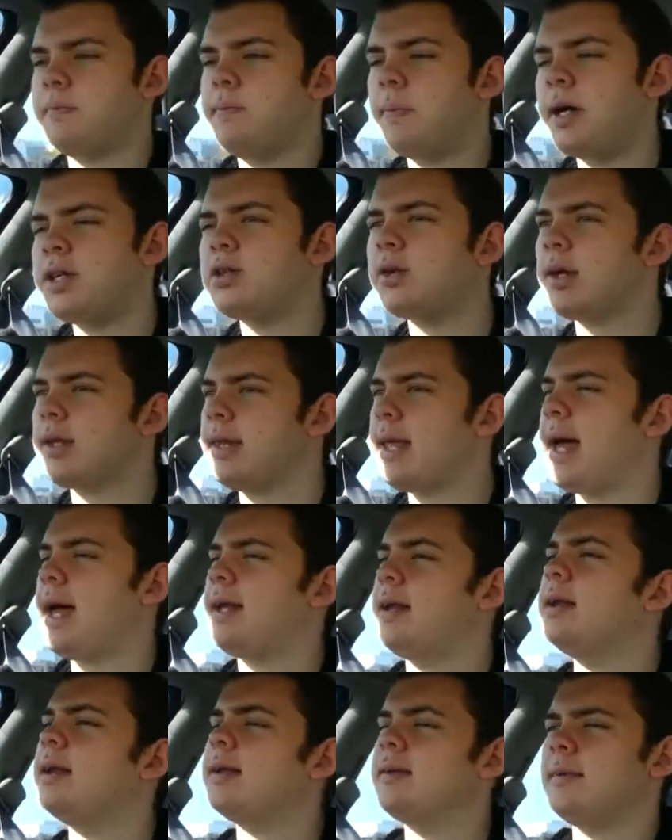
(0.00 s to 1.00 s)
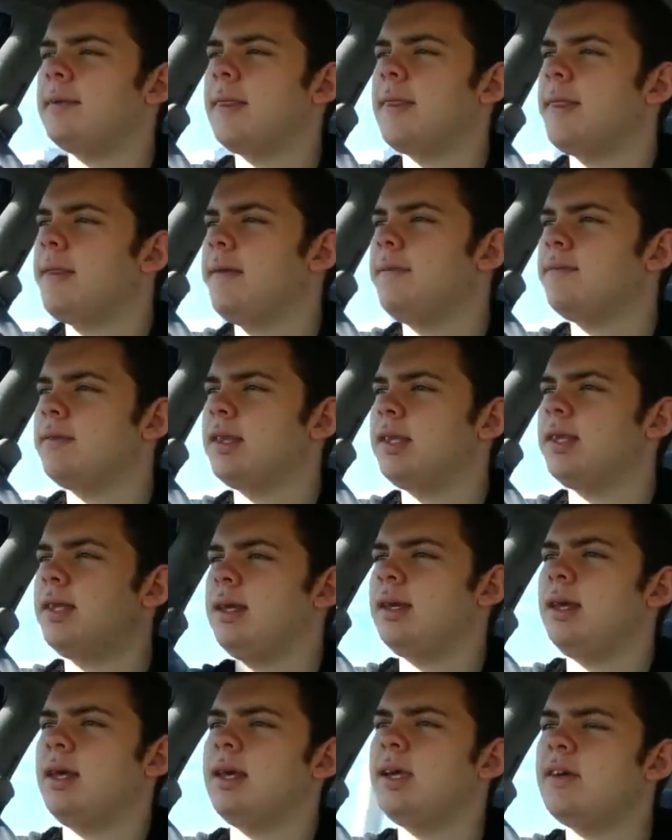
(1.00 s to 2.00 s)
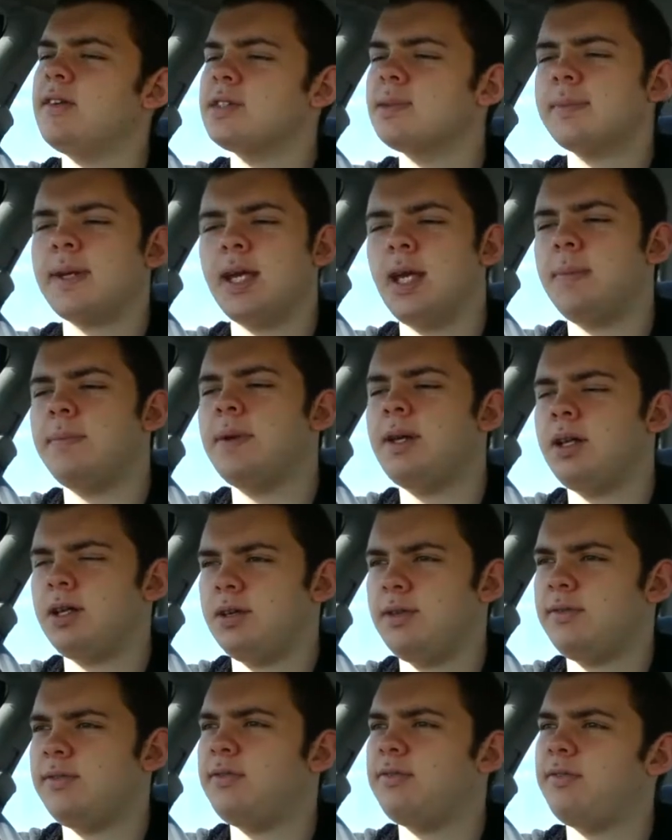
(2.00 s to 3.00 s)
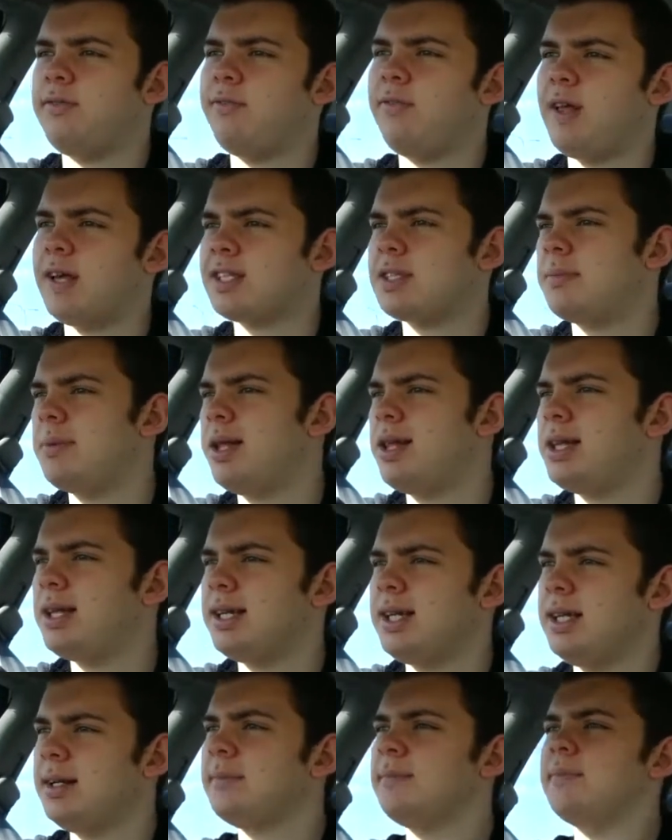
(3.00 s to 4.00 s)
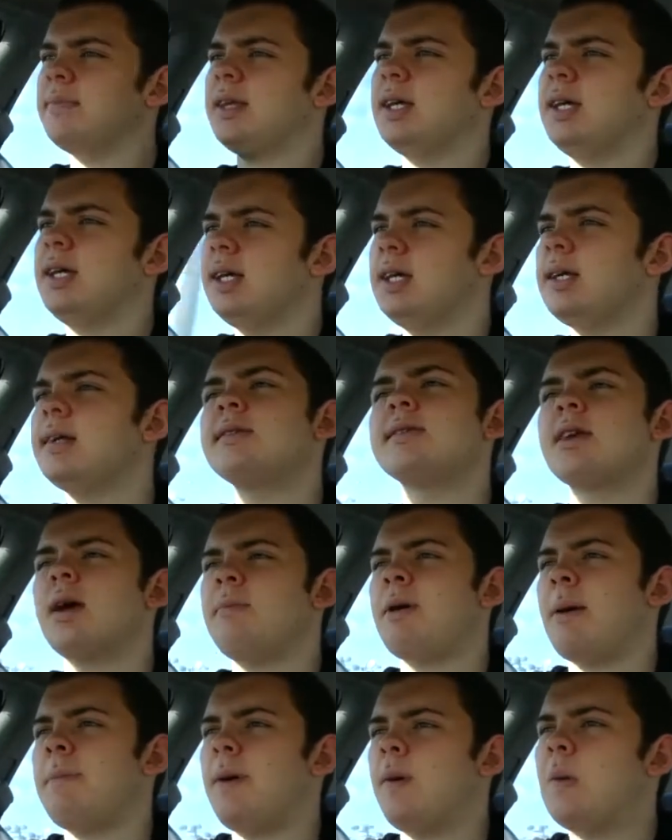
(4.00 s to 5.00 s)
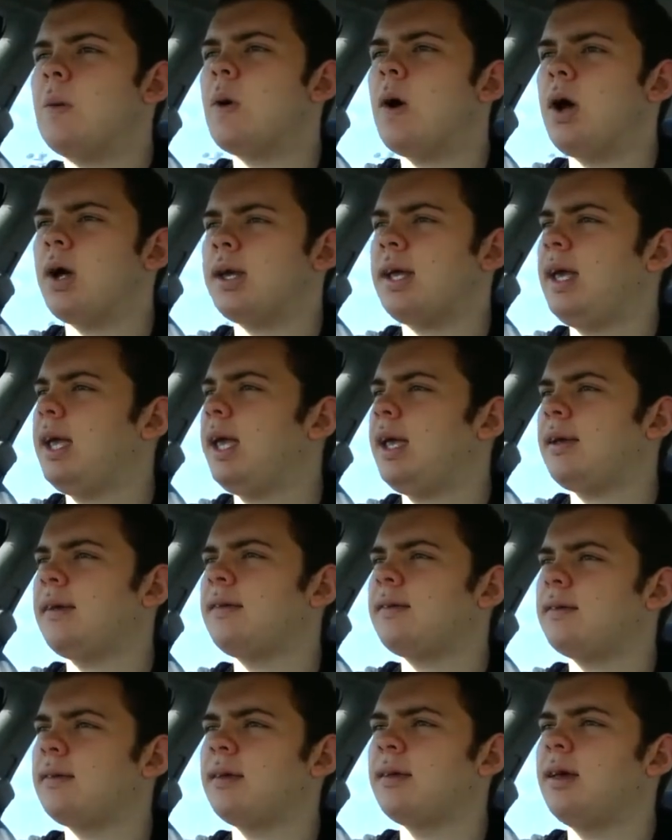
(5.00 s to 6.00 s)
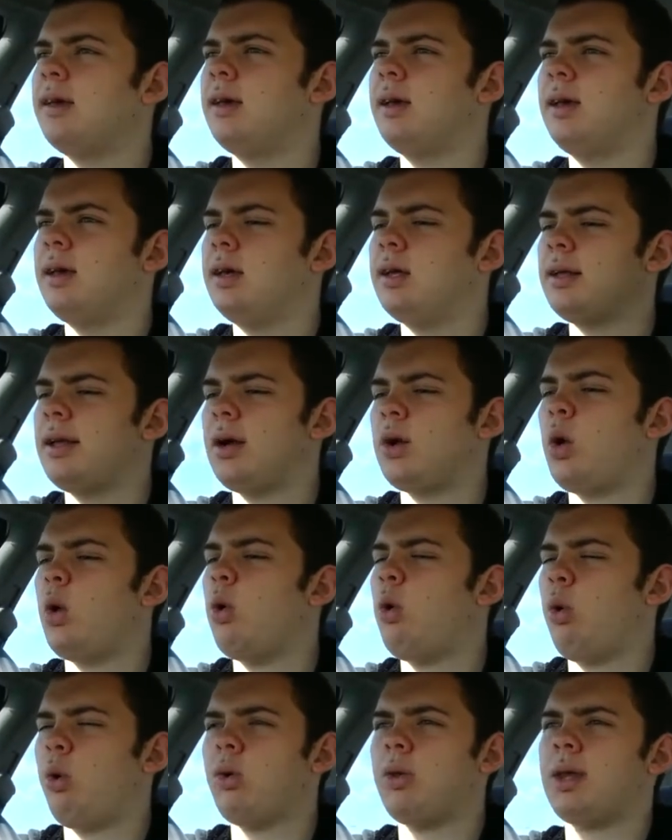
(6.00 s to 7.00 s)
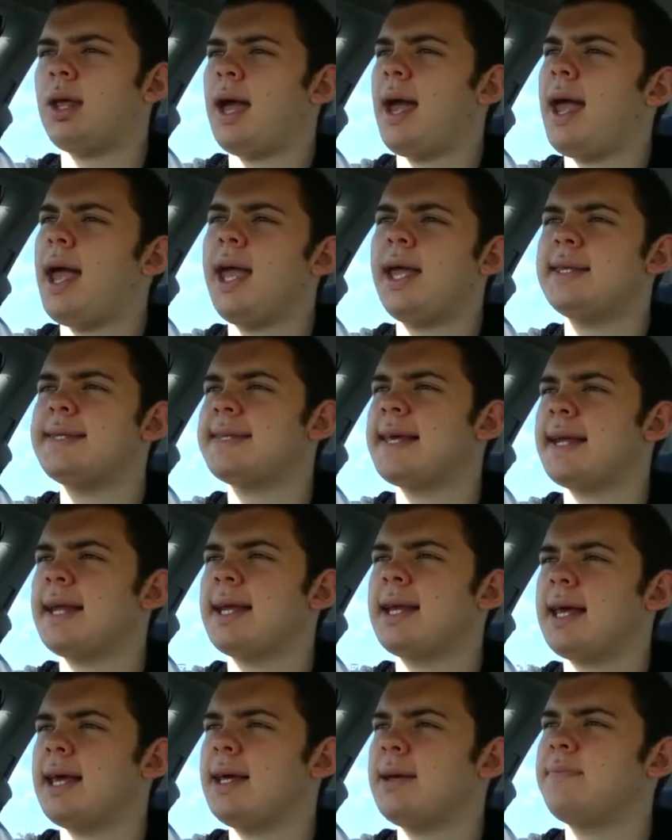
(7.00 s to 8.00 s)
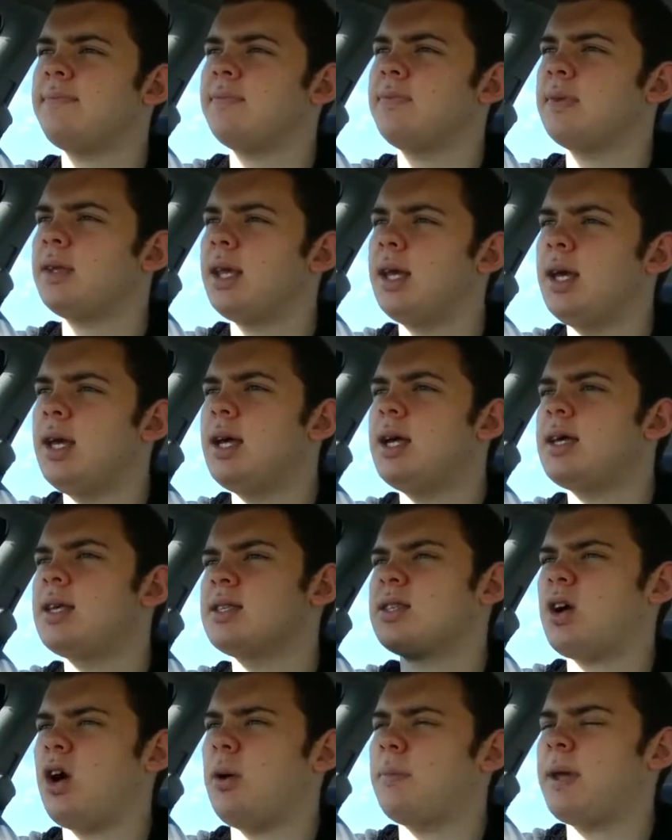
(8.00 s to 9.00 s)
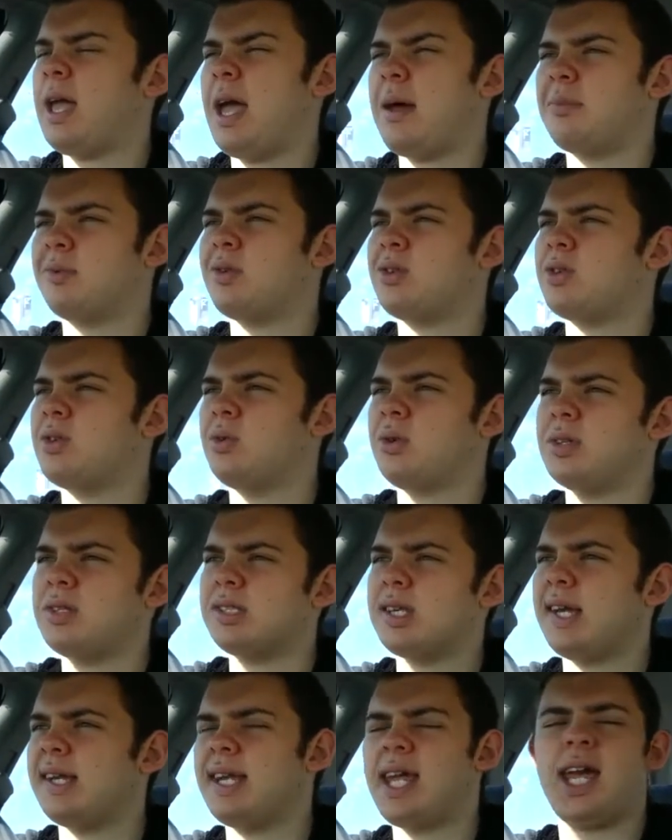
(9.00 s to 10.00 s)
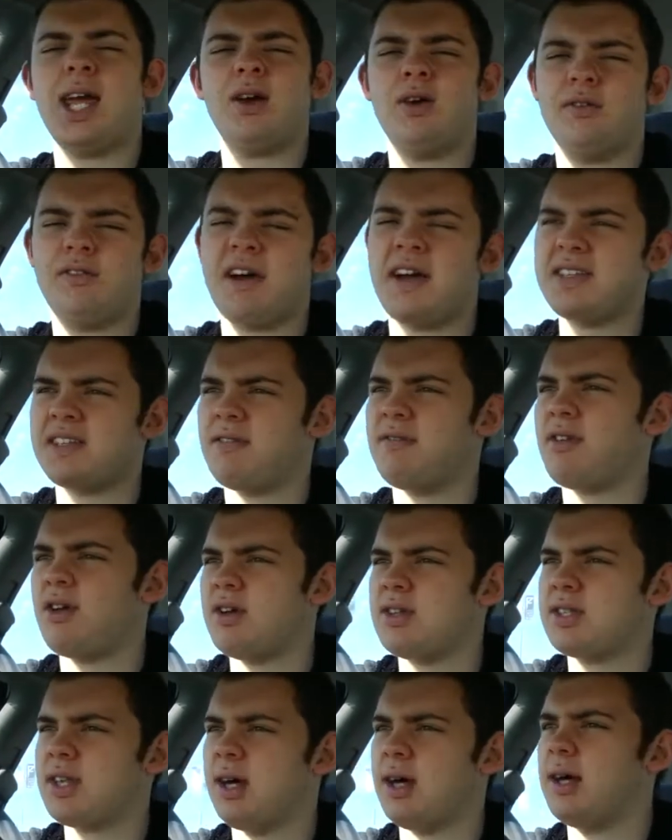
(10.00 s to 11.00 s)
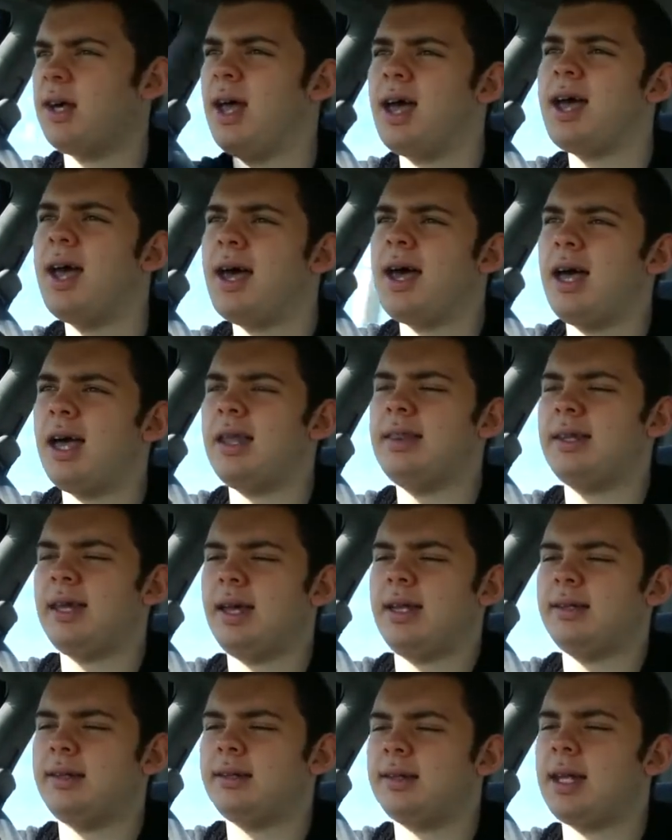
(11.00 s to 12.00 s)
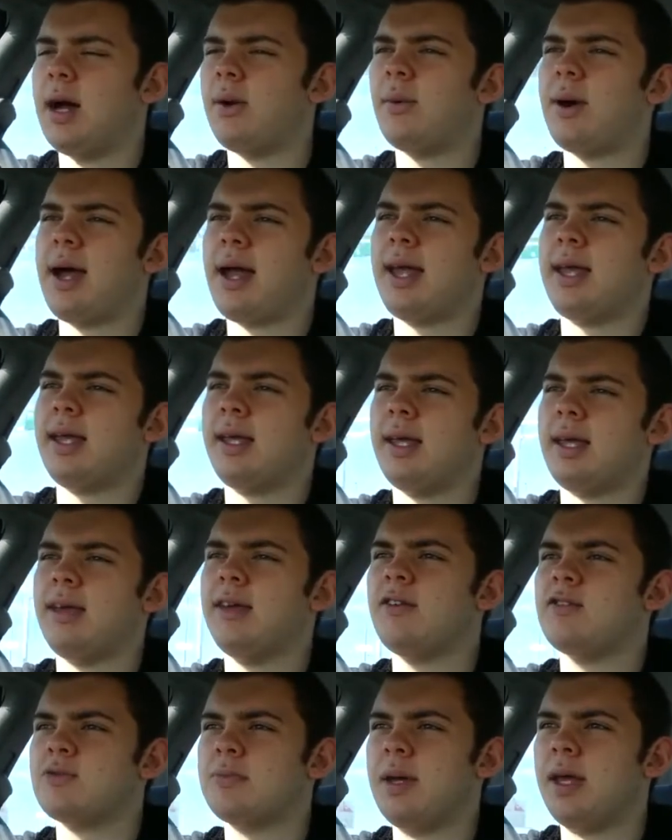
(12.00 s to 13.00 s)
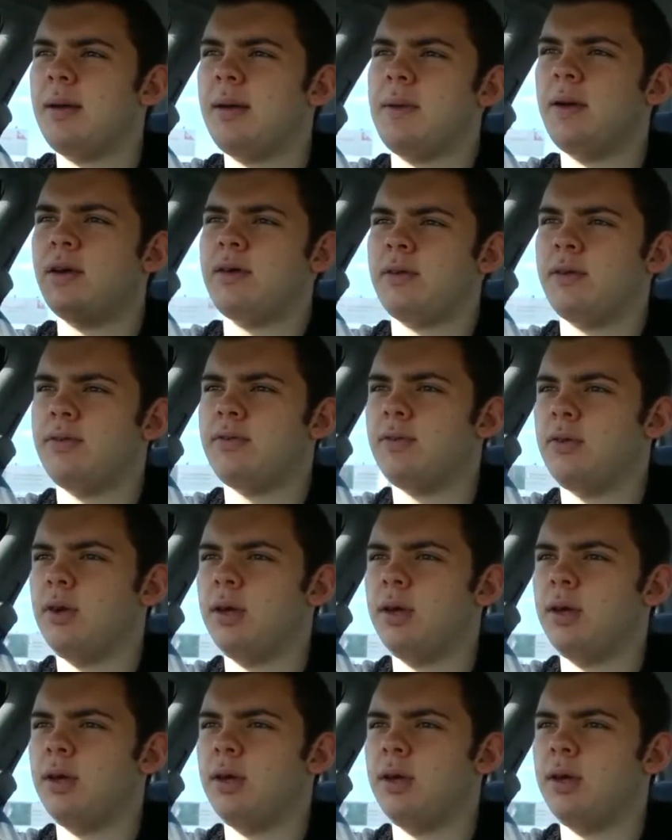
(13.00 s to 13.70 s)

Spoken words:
By doing that, it gives me a bit of flexibility, because I might be working all day Saturday, so I'll be able to do it Sunday or vice versa. And then that way, it gives me a bit of